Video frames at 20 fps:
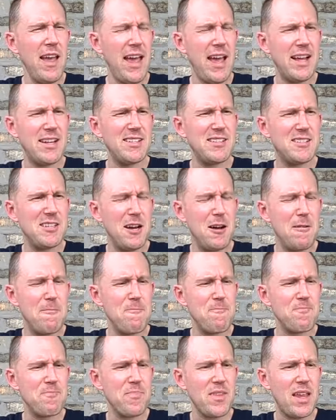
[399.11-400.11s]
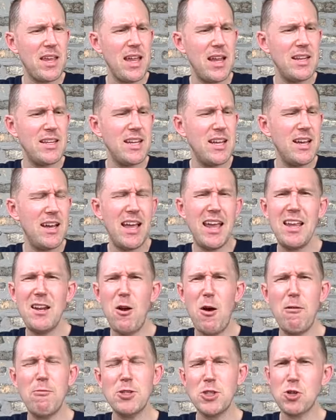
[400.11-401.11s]
And, um, and uh,
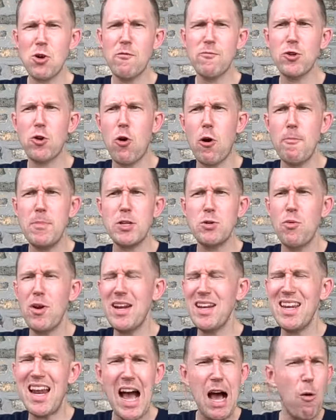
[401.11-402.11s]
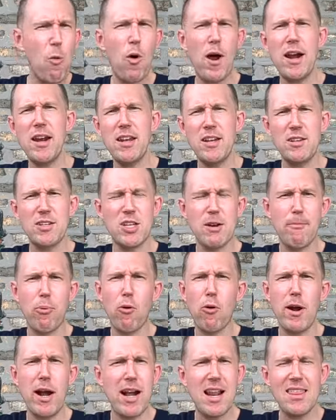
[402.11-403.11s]
you know, I was sort of torn between not wanting to
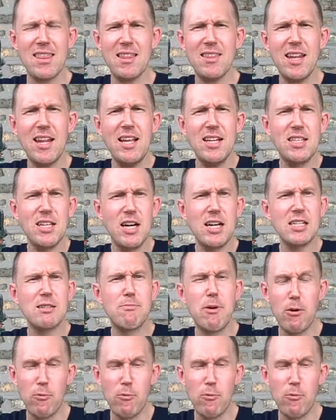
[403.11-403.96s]
support anything that he does,